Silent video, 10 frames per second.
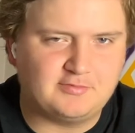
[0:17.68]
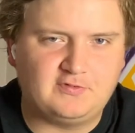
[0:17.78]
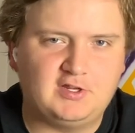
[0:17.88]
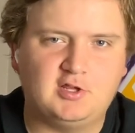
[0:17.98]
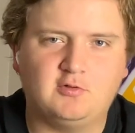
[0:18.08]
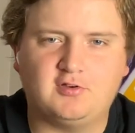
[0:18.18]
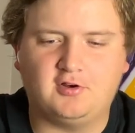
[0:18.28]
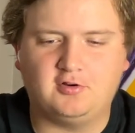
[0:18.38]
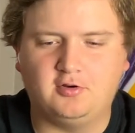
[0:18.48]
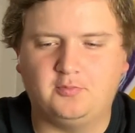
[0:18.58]
of video,
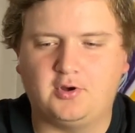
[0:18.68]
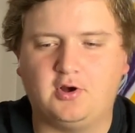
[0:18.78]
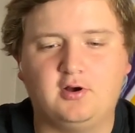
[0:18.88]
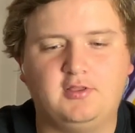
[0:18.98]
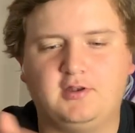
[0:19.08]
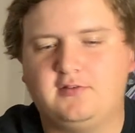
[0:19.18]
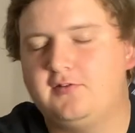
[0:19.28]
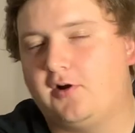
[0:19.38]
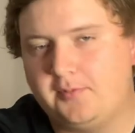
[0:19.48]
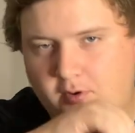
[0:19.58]
talk a little ball, and then
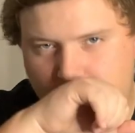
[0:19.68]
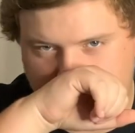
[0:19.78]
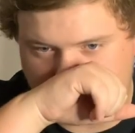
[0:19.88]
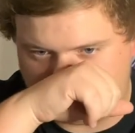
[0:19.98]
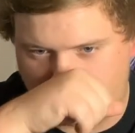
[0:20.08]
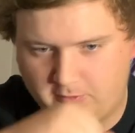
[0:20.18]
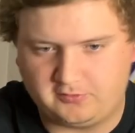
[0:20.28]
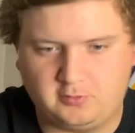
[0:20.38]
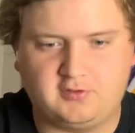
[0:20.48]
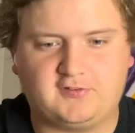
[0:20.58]
talk about what to look forward
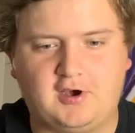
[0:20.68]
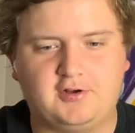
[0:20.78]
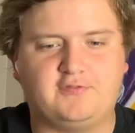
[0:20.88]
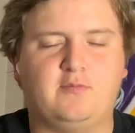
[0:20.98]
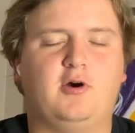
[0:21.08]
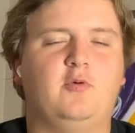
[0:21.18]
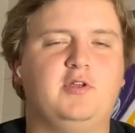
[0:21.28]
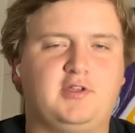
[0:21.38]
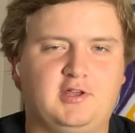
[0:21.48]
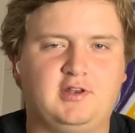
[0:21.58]
to in this college football
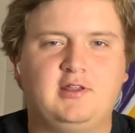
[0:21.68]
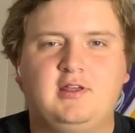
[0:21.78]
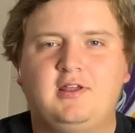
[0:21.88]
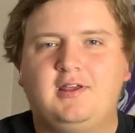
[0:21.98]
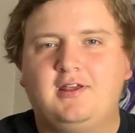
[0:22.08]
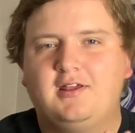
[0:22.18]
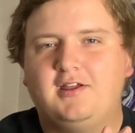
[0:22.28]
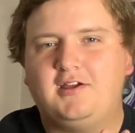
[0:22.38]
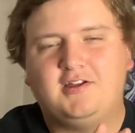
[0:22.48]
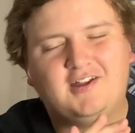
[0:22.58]
weekend.
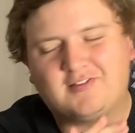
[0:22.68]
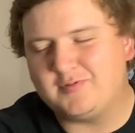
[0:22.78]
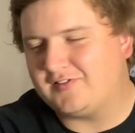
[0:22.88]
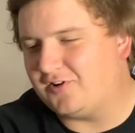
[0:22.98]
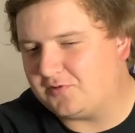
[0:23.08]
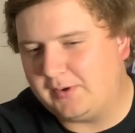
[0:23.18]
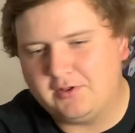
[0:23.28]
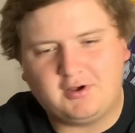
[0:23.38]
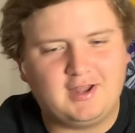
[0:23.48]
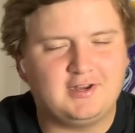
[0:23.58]
It's been talked about a
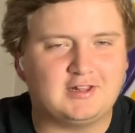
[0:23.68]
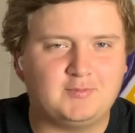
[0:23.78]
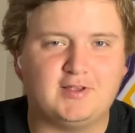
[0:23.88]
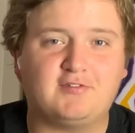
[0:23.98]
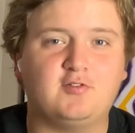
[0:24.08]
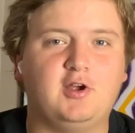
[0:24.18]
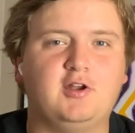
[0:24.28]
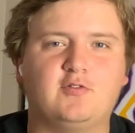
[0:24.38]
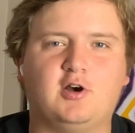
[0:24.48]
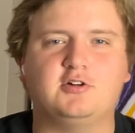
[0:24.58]
lot, not the best slate
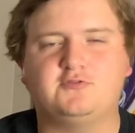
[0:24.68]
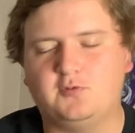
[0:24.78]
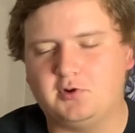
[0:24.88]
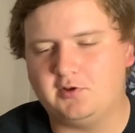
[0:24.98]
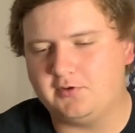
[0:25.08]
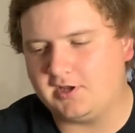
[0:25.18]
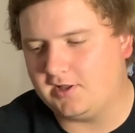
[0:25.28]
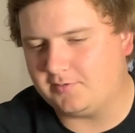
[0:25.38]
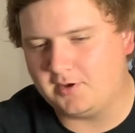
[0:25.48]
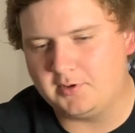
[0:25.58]
of college football that we got
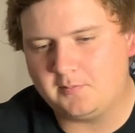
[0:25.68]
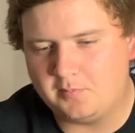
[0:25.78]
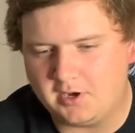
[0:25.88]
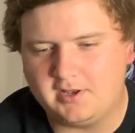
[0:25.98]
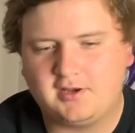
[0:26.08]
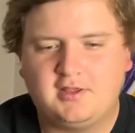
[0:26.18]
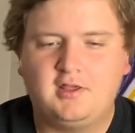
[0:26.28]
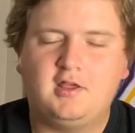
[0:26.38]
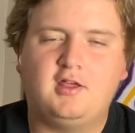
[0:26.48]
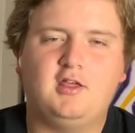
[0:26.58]
upcoming, but
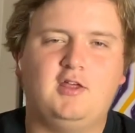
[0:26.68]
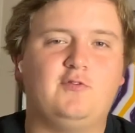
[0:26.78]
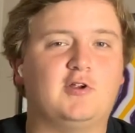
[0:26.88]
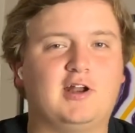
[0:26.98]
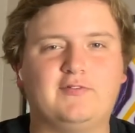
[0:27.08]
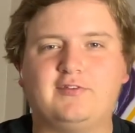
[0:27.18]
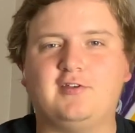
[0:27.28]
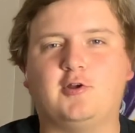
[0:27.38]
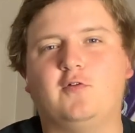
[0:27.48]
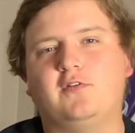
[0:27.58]
if you're kind of a
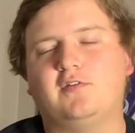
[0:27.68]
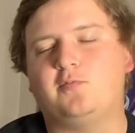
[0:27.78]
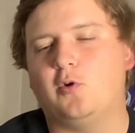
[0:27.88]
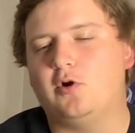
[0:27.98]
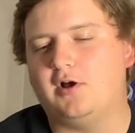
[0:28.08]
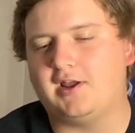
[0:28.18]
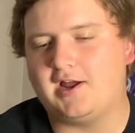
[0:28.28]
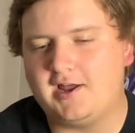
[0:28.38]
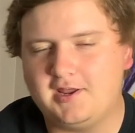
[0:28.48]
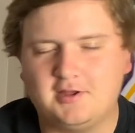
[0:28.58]
sicko for the sport like
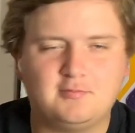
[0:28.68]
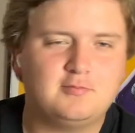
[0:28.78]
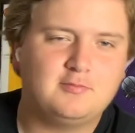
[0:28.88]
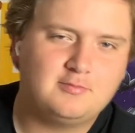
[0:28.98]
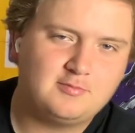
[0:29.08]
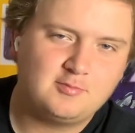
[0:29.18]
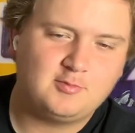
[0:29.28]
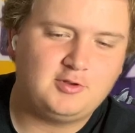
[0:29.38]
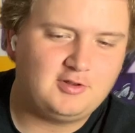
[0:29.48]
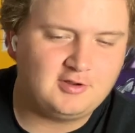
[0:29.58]
I am,
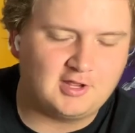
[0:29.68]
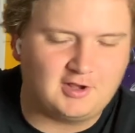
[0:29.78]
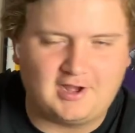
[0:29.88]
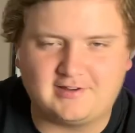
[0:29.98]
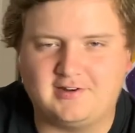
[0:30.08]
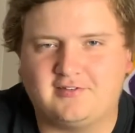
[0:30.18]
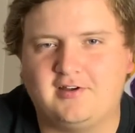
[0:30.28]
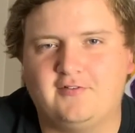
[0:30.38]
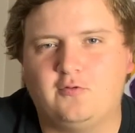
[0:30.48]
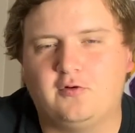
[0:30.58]
you got a lot to get
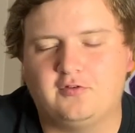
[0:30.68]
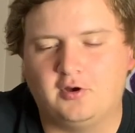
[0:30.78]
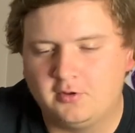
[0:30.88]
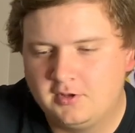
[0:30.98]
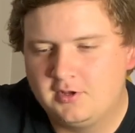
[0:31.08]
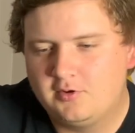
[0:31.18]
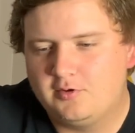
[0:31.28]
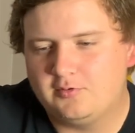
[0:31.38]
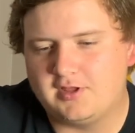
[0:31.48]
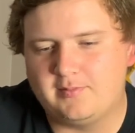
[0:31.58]
excited for. So
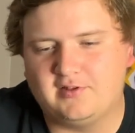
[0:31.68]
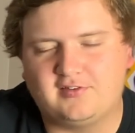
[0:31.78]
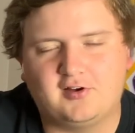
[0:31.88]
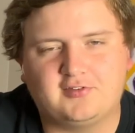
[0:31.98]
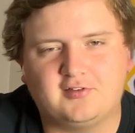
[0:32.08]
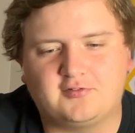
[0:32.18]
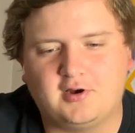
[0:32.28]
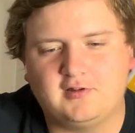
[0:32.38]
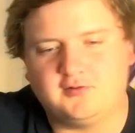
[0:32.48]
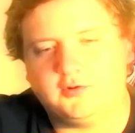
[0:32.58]
with that being said, let's get straight
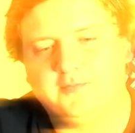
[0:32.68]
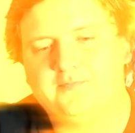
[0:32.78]
into it.